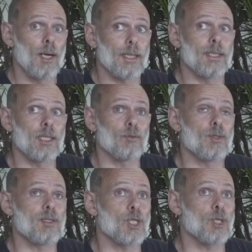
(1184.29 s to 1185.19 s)
at the end of the
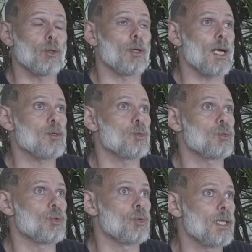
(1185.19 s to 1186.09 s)
session allows you
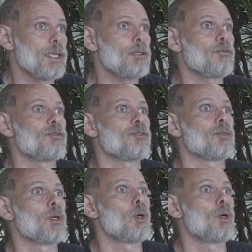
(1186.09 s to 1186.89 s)
to leave